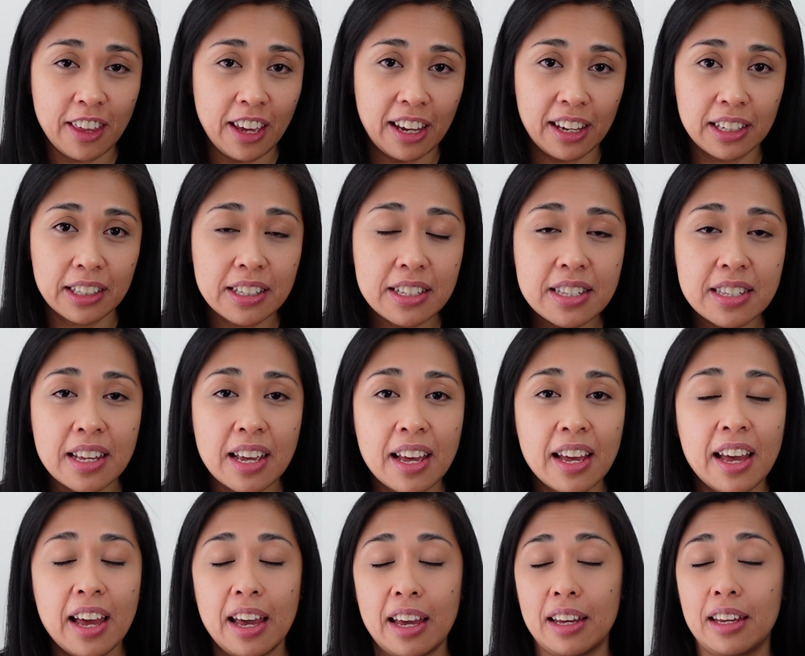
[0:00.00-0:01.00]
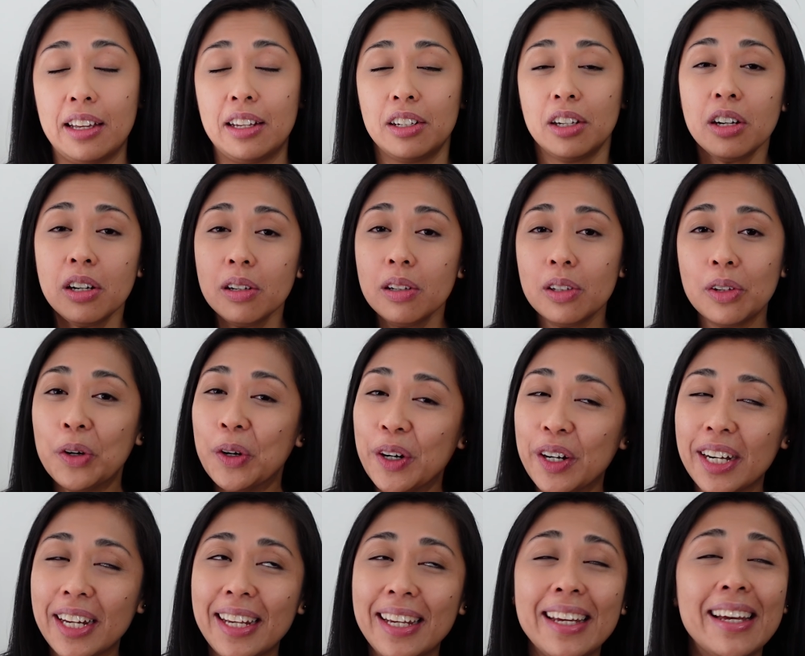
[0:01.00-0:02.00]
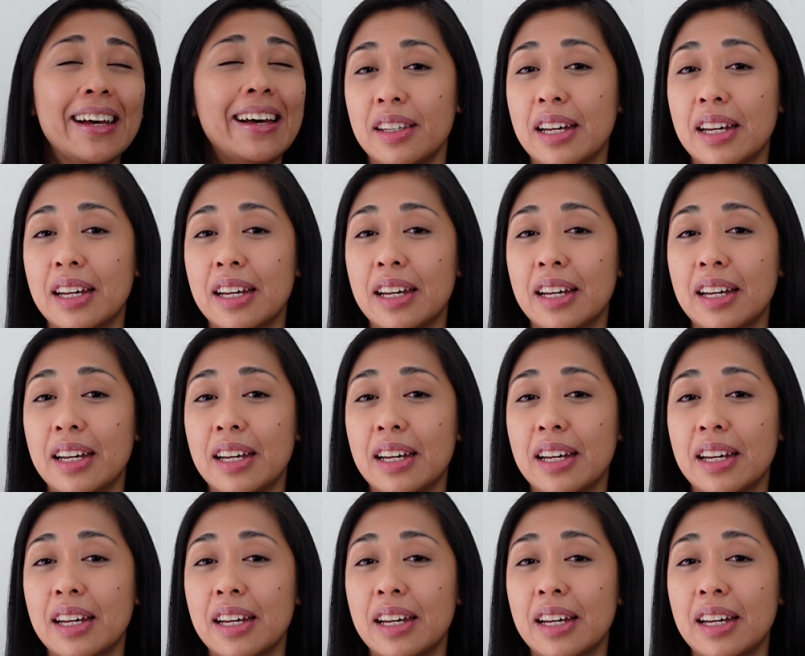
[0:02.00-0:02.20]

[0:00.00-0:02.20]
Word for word: things and oh lordy,